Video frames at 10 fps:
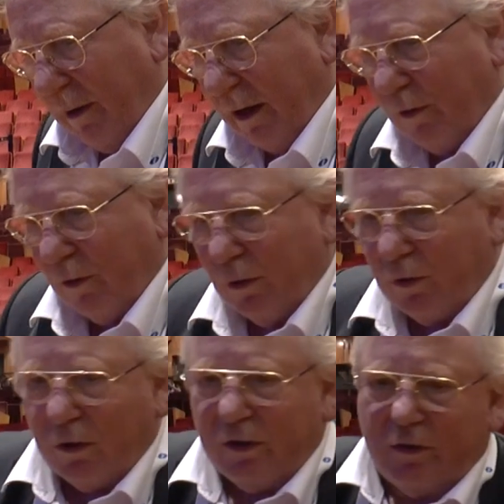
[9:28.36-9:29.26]
black hole
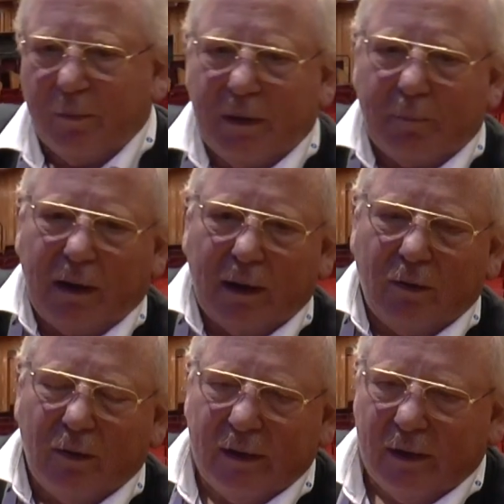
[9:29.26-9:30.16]
going to a big black
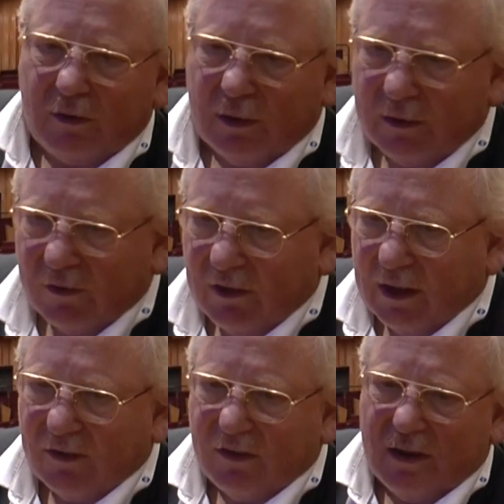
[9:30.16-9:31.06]
hole, initially this
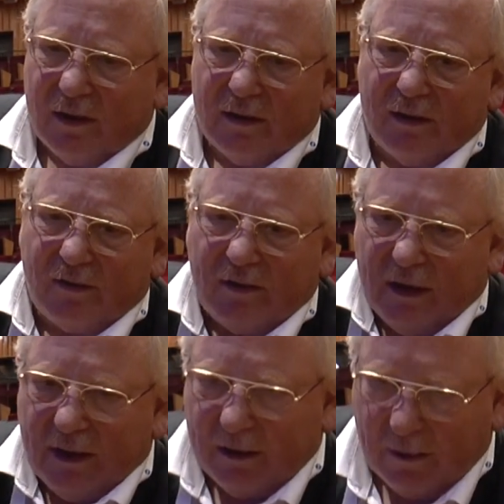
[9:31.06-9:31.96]
takes years,
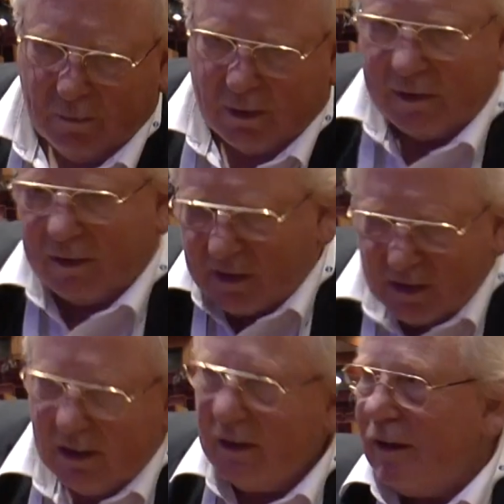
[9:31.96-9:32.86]
then months,
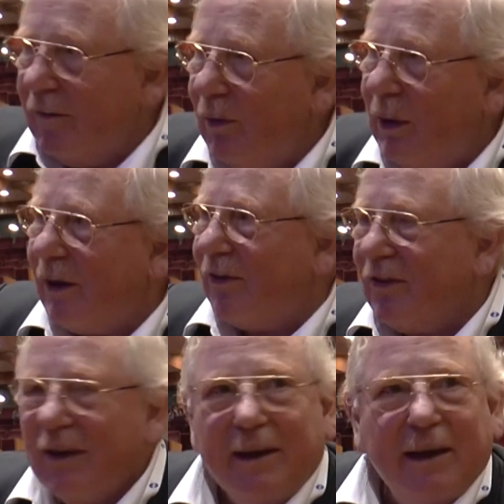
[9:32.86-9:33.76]
then
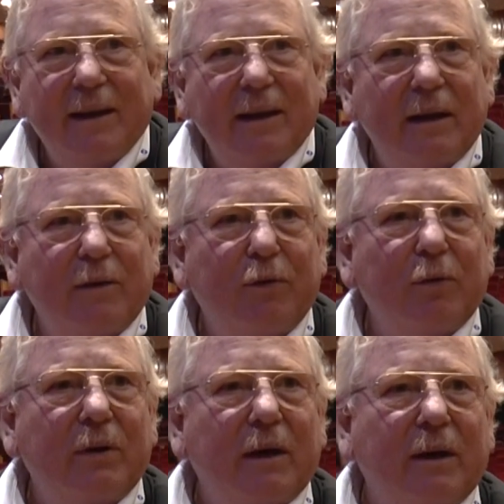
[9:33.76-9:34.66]
weeks, and then a
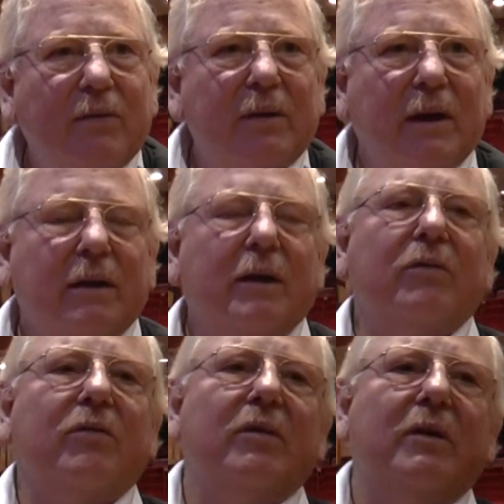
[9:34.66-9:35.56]
few days. And that
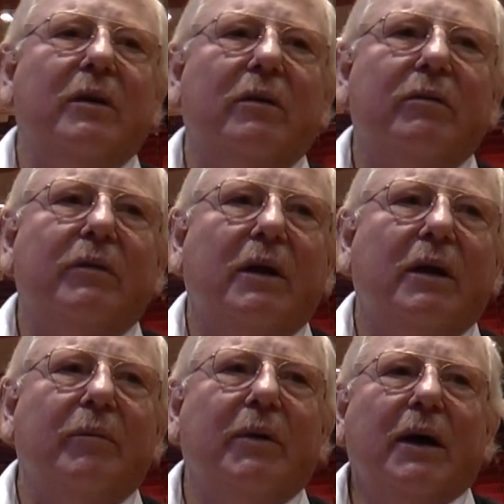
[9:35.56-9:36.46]
gives us enough
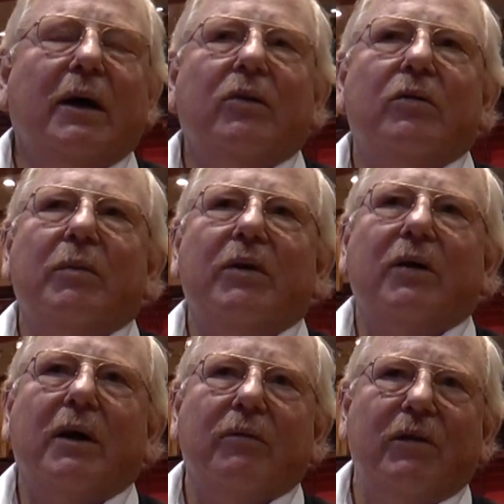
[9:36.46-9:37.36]
time to
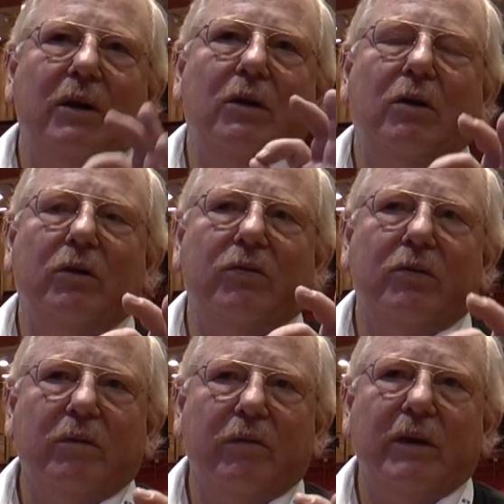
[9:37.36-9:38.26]
measure very close
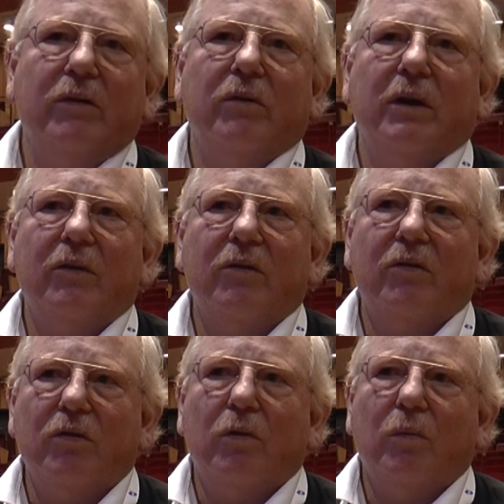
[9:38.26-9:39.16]
to the event horizon
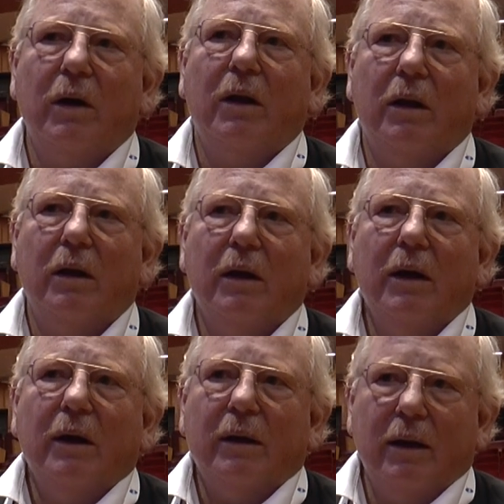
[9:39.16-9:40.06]
so well,
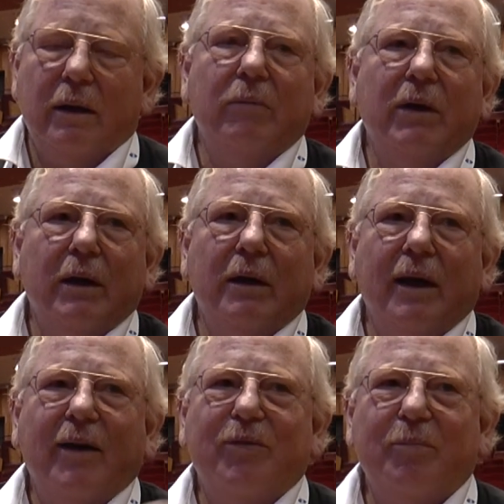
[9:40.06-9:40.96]
then we can
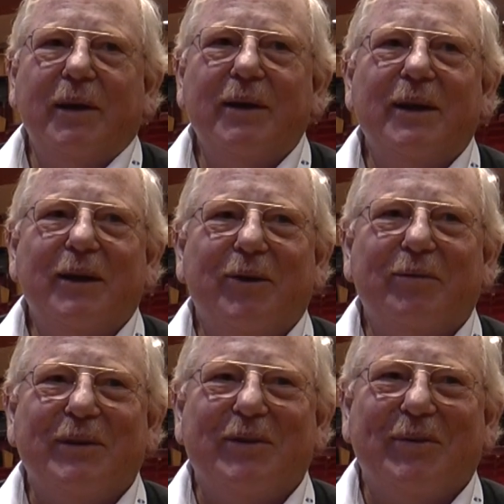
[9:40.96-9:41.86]
ask many
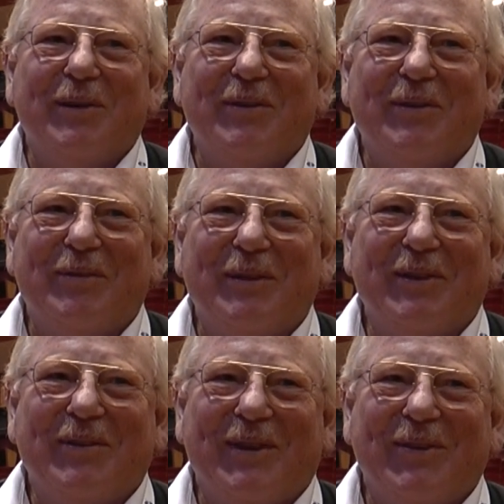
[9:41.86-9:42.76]
of these questions we
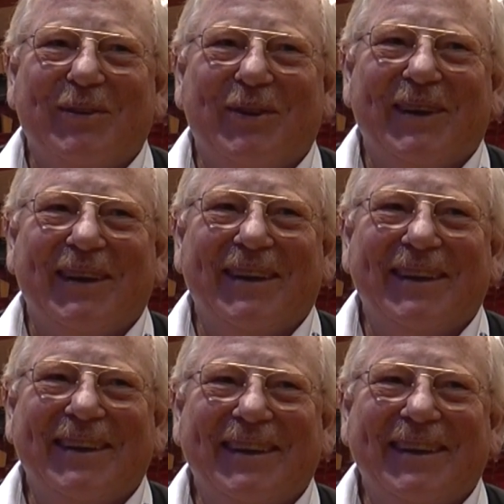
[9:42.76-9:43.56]
discussed earlier.